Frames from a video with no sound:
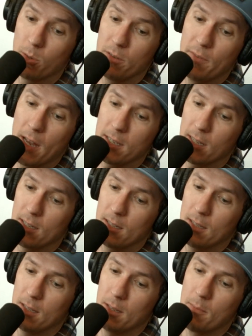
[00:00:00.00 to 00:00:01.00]

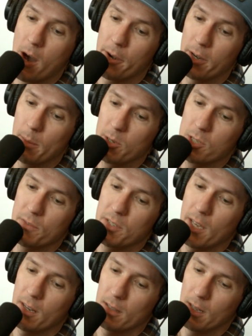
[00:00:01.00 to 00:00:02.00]
invented the modern image of
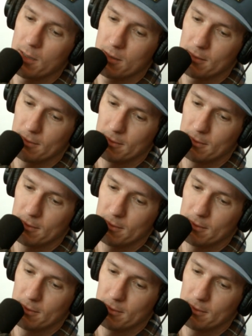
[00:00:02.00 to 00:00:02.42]
Santa Claus.